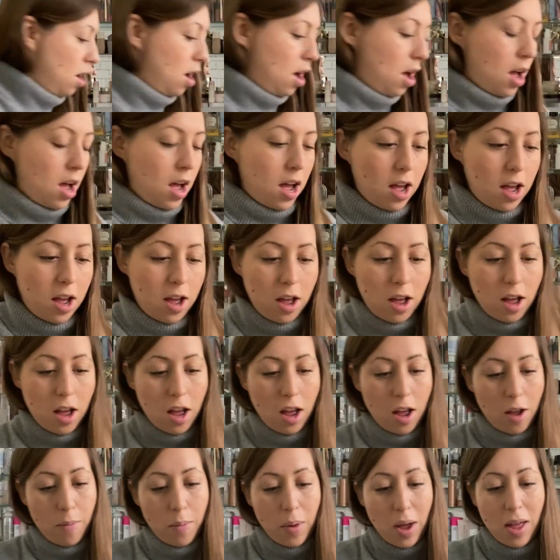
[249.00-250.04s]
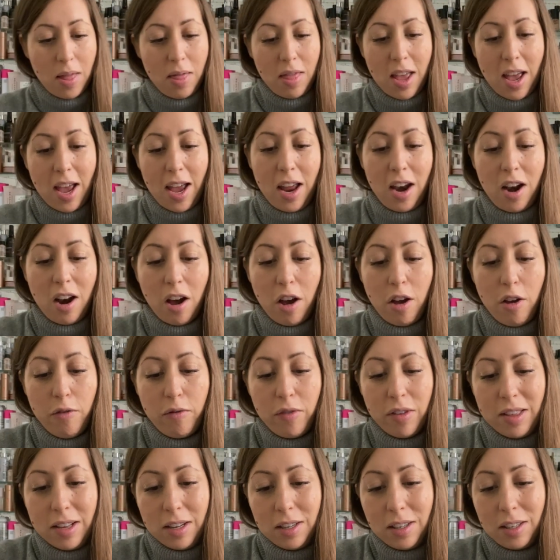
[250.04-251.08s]
Um, and then
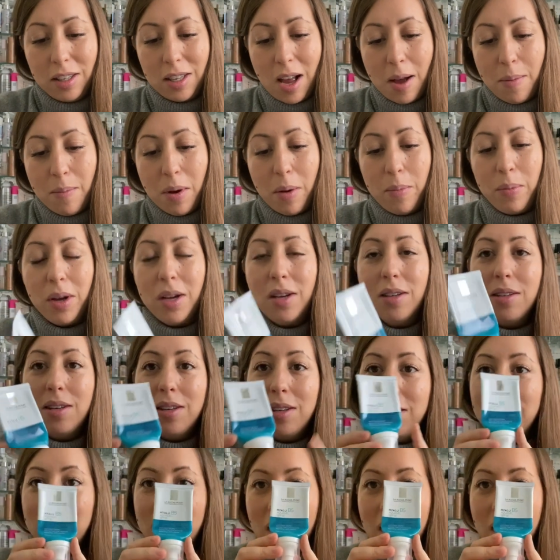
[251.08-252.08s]
over the summer, because this is